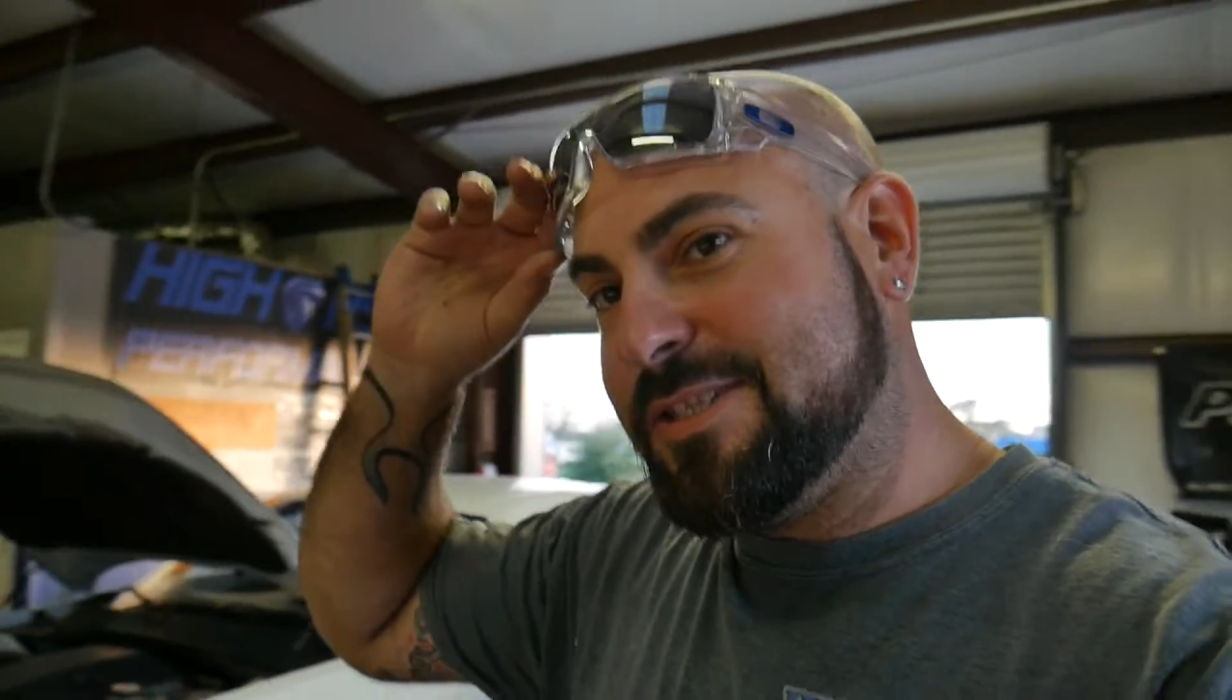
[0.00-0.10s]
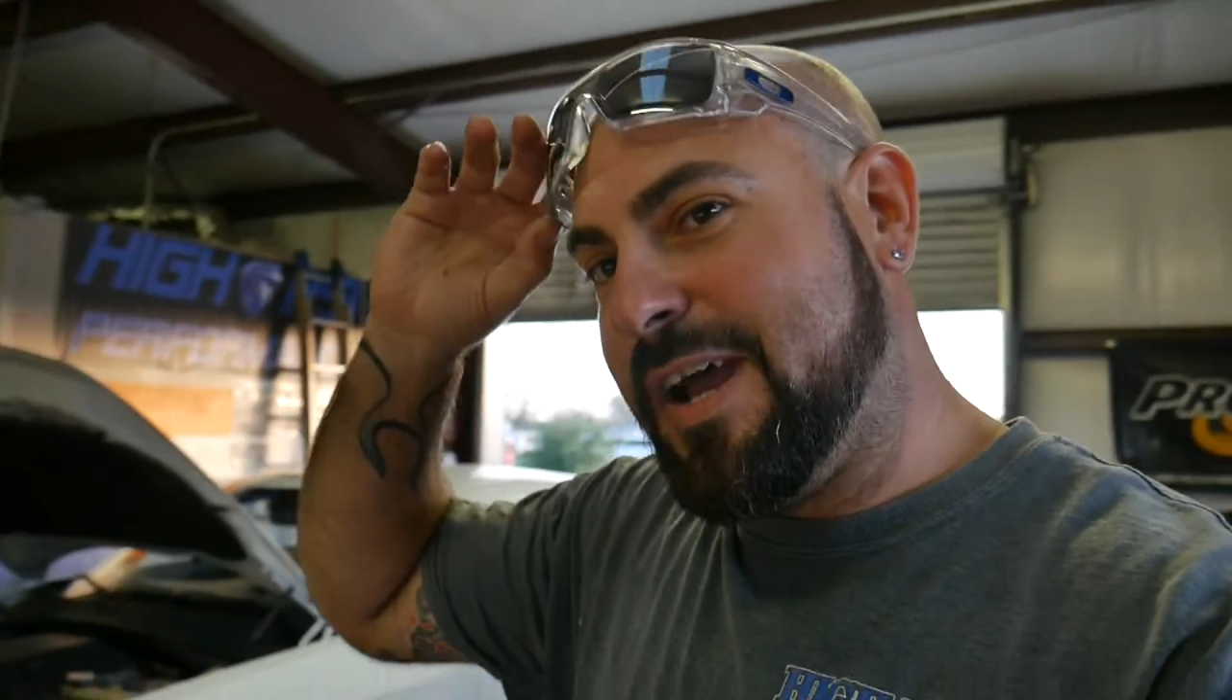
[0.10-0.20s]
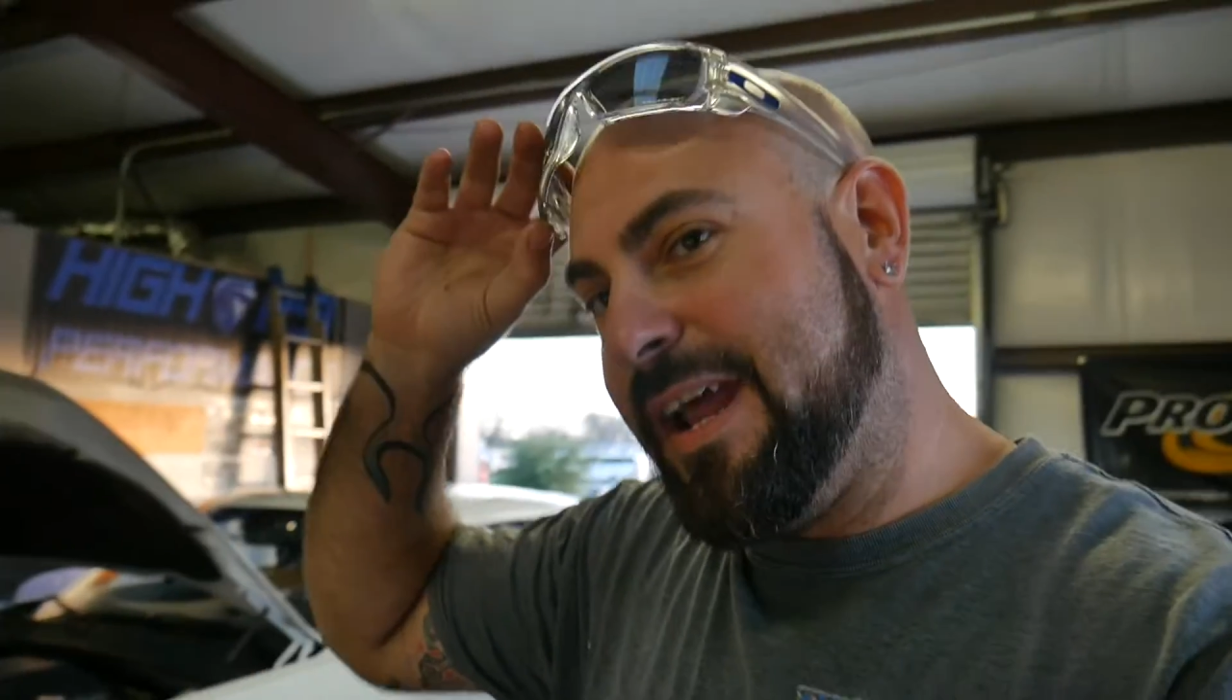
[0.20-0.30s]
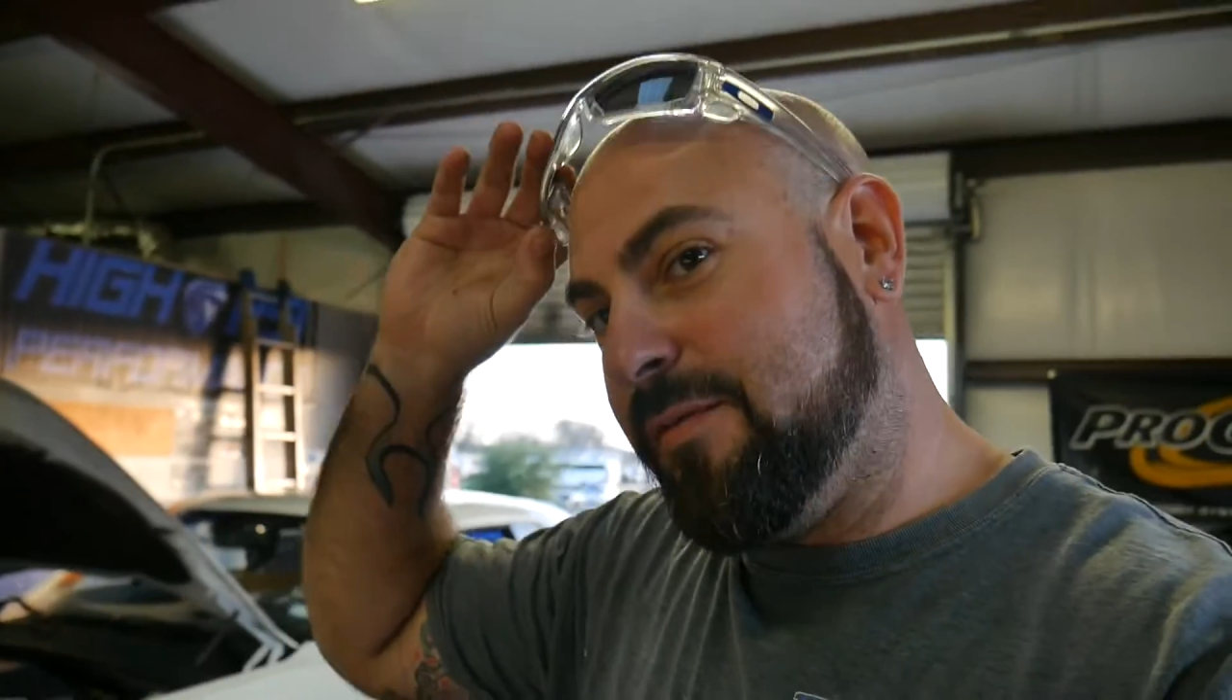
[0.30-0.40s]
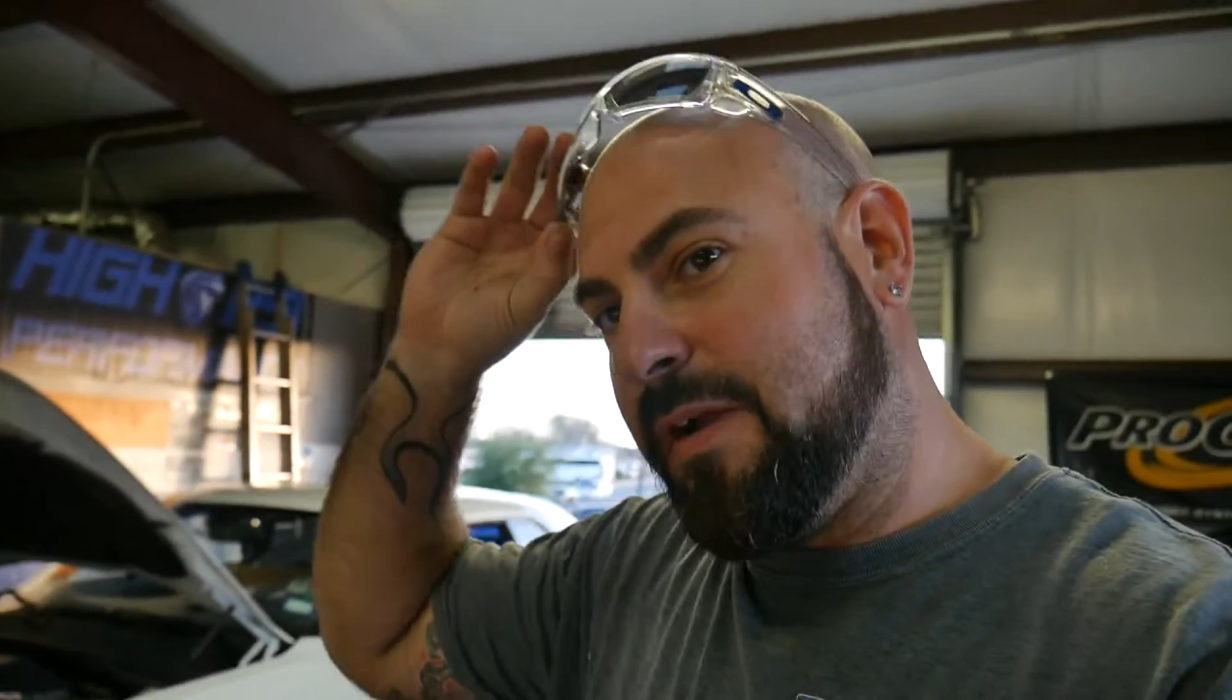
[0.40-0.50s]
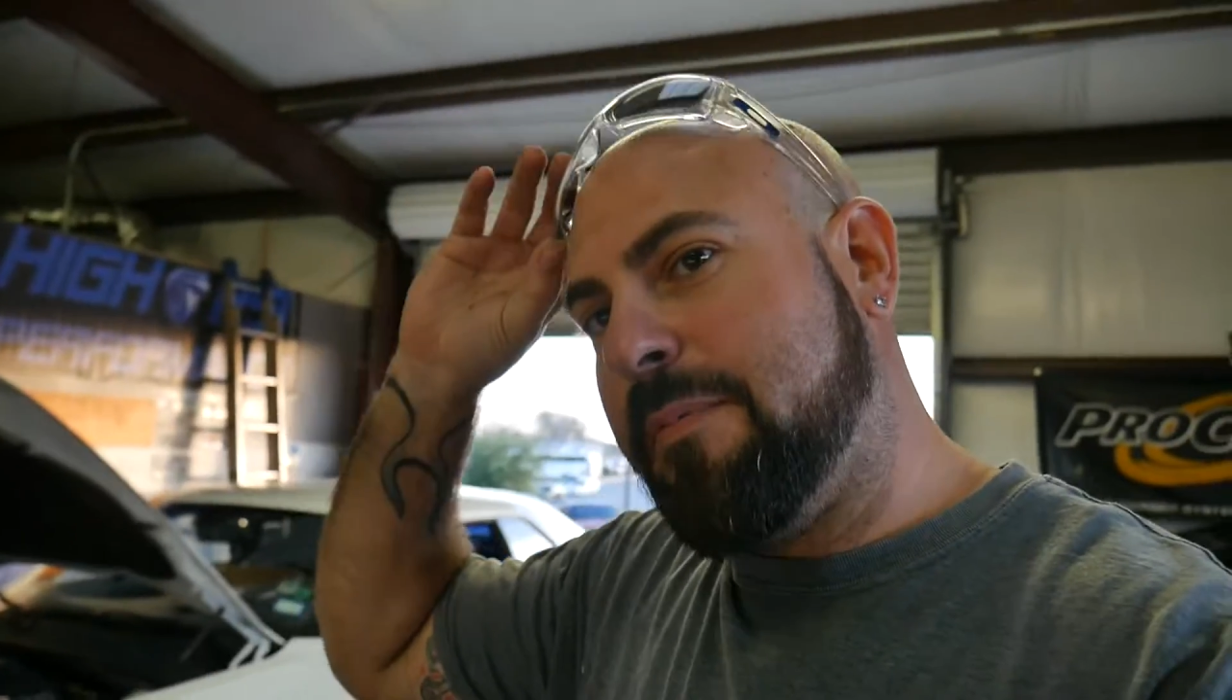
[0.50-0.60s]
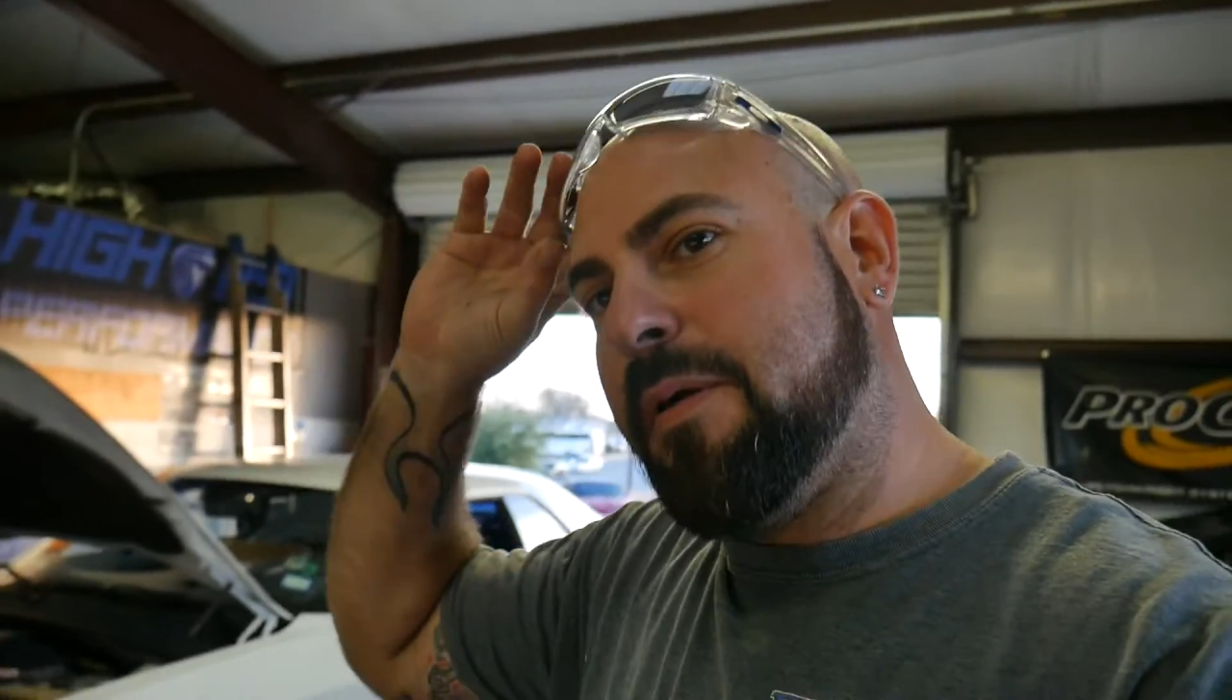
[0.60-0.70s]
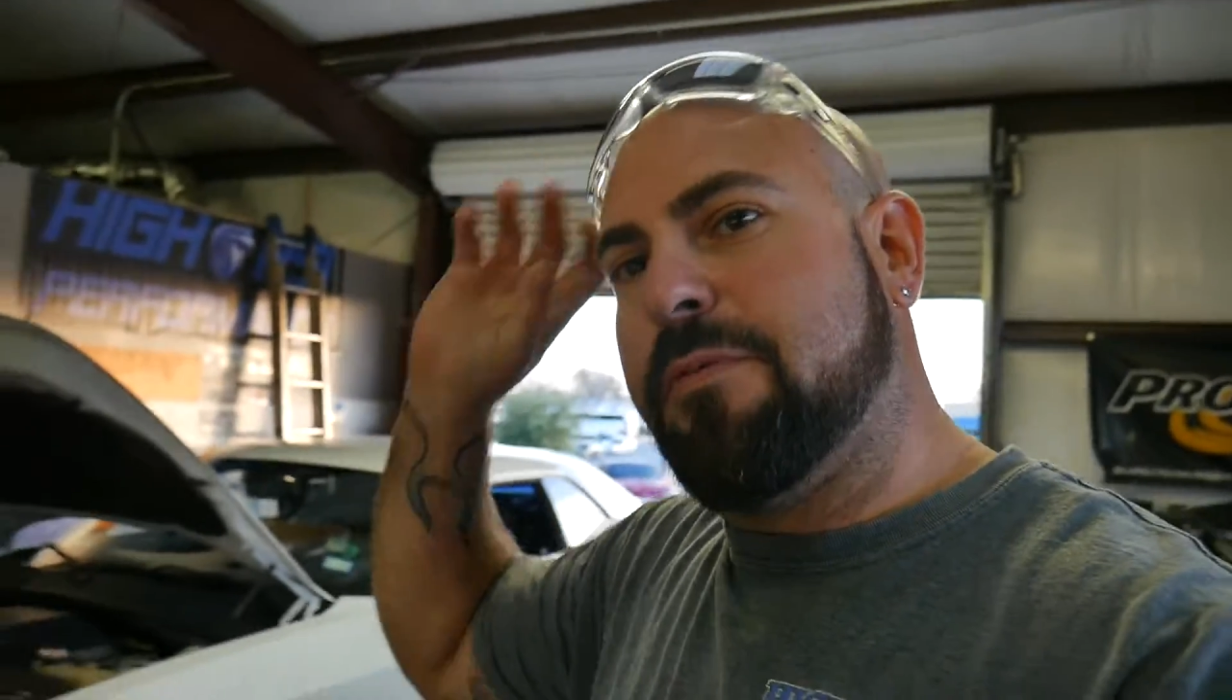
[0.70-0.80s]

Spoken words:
so I had to wrap up